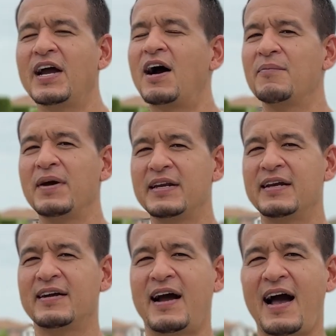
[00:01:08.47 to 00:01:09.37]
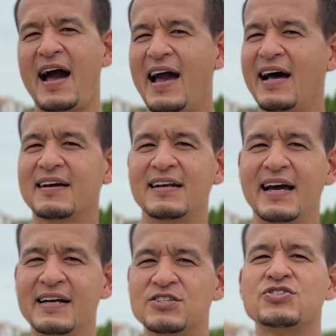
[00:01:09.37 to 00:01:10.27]
are many high
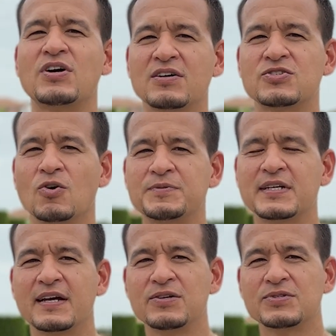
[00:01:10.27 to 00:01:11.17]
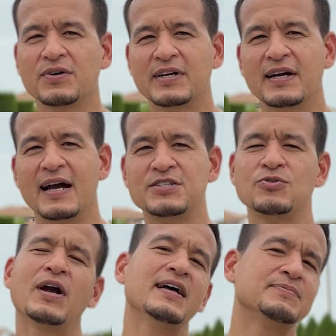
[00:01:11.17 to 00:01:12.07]
alkaline, strong soaps you can use out there guys. You
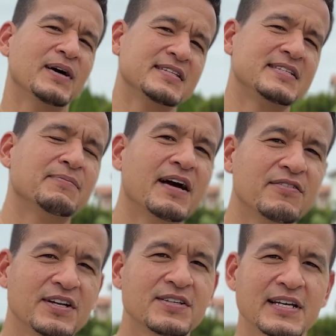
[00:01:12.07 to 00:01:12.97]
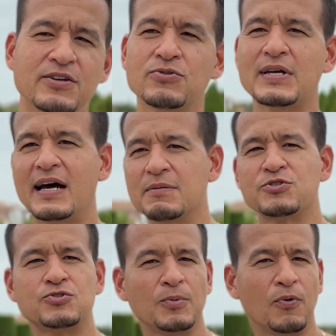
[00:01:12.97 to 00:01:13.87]
guys might see my videos. I use Adam's
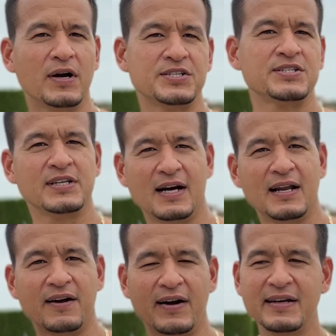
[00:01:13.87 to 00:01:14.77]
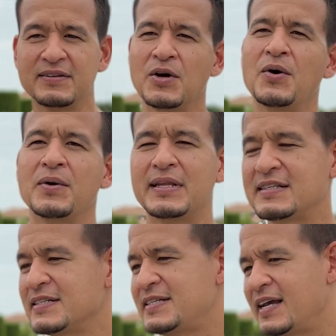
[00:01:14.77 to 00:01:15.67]
strip wash a lot, right? That's
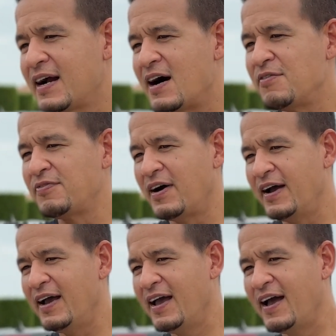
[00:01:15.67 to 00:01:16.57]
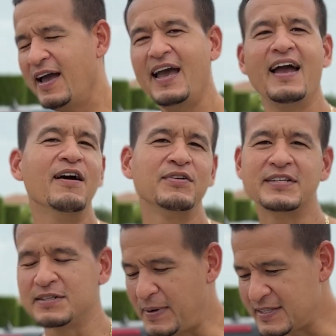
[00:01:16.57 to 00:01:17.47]
to take off
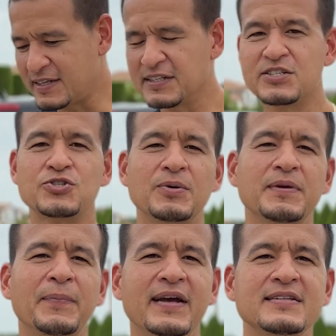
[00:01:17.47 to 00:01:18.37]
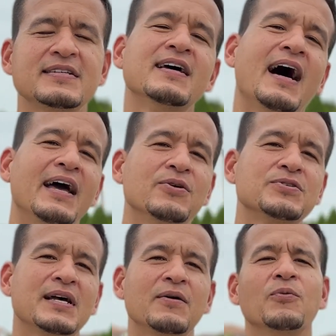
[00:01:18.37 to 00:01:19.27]
everything, basically to strip the paint. I use
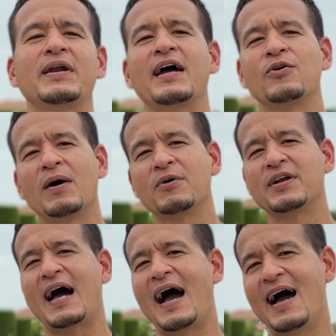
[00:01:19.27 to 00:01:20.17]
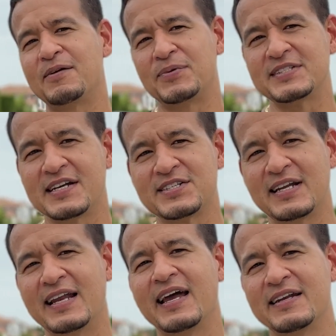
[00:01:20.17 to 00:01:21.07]
that when I know I'm going to add protection
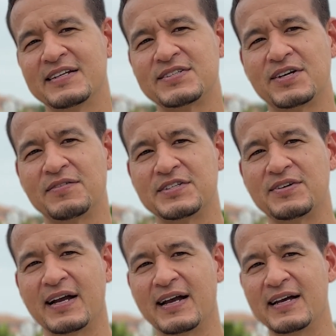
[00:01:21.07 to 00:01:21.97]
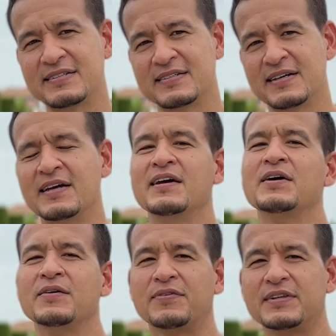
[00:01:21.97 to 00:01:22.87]
at the end of the service, right guys?
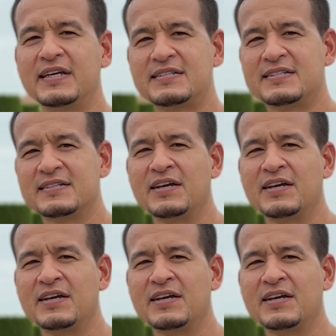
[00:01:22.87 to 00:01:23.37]
For this,